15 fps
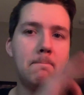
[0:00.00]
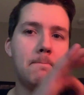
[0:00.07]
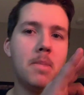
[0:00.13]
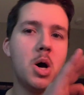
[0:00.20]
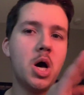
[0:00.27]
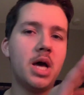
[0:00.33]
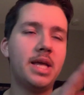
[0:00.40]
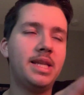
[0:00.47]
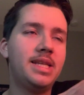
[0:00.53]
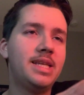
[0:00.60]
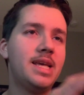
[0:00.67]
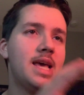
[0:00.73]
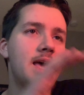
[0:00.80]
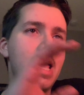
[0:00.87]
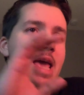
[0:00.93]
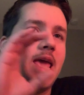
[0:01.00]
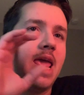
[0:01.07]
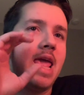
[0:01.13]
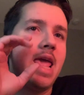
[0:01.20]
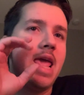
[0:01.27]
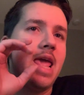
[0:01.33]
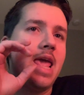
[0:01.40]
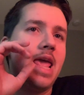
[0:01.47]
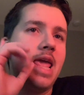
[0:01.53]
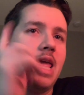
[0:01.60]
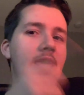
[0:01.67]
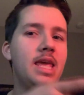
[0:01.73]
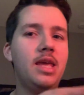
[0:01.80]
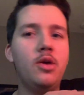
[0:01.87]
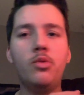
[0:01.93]
but
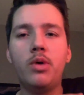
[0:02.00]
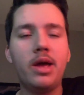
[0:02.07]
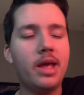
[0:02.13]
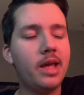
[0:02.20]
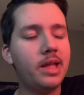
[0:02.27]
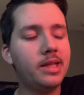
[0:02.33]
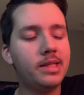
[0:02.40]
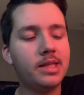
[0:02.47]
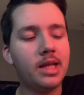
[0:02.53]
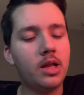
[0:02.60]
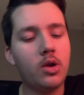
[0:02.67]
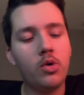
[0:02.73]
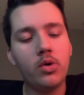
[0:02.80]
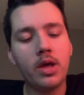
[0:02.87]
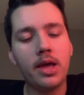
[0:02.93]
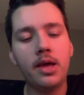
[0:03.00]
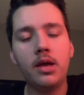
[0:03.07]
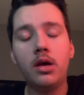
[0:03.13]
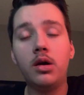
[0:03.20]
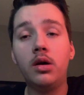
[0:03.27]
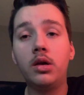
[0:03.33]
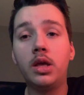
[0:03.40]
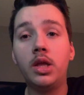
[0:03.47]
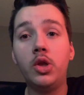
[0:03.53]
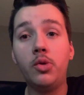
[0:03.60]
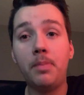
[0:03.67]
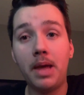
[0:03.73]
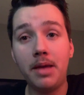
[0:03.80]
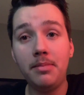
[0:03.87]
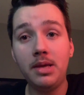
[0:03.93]
he went ahead and said, okay, can you
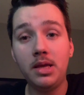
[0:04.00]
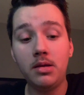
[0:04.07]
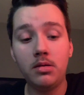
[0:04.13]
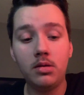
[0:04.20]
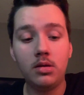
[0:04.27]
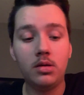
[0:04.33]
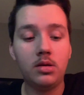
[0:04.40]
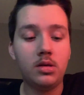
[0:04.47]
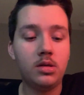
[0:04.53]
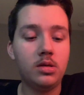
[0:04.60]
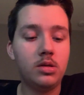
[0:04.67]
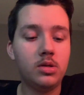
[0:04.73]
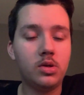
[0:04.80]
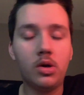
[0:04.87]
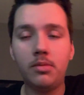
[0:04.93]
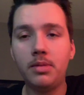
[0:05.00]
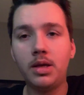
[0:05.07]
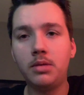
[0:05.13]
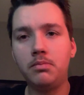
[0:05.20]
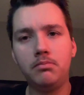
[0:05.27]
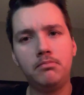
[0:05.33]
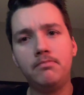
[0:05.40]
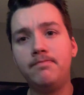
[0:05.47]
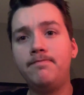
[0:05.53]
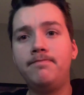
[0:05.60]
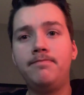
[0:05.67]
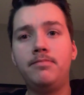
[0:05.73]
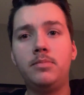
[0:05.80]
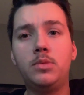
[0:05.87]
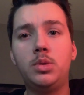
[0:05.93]
pay me? So I'm like,
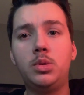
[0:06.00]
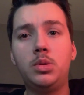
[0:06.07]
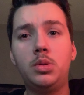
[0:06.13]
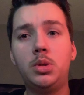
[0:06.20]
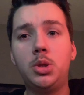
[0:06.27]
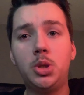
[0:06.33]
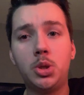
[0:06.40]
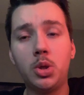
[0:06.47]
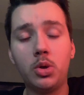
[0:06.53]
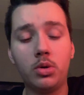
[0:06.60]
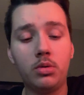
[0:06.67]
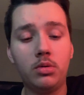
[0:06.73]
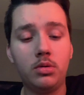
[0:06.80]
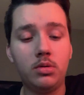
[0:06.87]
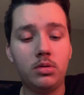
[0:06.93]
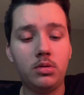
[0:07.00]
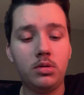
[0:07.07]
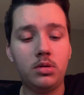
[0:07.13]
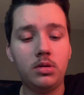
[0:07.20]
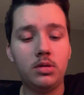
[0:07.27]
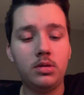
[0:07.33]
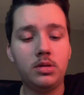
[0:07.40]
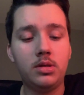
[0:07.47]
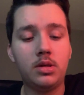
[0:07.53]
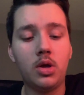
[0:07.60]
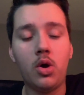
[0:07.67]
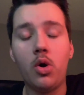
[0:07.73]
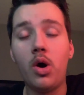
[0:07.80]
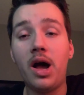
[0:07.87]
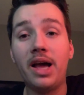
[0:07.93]
sure.
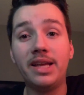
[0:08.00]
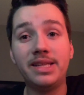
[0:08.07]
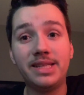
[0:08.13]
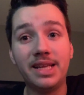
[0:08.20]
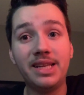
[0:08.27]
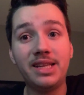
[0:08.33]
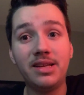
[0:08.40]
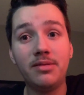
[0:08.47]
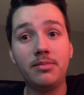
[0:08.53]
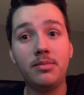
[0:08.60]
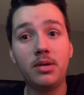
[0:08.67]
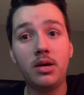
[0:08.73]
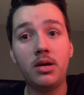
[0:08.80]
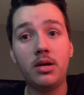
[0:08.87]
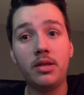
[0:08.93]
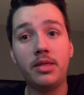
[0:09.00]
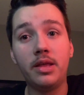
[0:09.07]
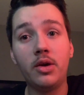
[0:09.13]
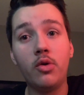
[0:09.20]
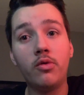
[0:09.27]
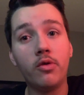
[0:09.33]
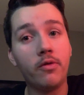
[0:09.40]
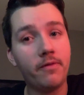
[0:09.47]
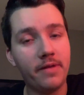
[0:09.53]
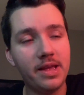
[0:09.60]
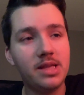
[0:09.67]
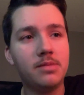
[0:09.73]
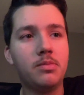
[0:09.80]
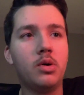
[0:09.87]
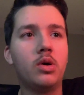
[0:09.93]
So I sent him a thing over
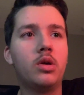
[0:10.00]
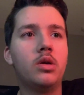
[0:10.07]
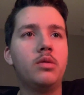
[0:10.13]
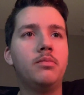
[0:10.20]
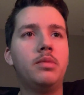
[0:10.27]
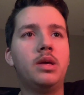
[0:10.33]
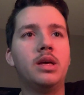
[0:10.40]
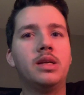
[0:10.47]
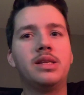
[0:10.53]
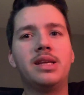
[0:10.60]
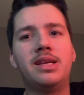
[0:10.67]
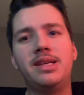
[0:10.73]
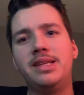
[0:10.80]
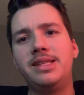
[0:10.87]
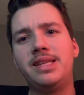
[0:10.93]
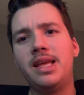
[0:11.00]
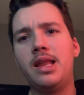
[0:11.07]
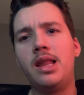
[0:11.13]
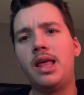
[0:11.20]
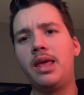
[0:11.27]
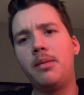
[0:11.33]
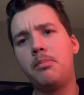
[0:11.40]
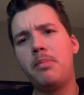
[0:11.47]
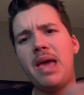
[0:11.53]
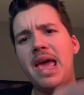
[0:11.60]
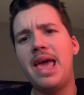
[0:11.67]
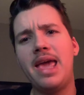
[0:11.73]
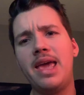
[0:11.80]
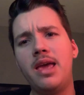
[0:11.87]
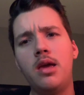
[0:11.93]
Facebook because it said like
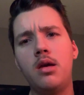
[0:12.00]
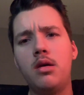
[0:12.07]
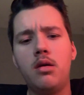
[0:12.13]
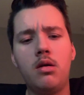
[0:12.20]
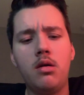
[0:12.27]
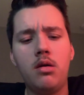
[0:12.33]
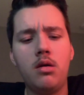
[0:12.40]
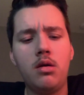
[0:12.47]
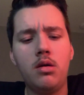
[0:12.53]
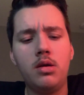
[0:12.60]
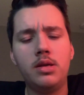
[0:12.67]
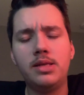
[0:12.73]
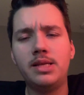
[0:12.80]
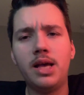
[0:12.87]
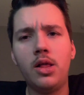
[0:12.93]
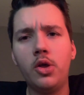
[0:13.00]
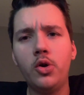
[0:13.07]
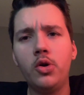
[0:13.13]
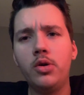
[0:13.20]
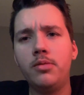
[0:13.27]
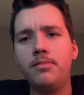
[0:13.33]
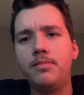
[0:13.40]
pay seller,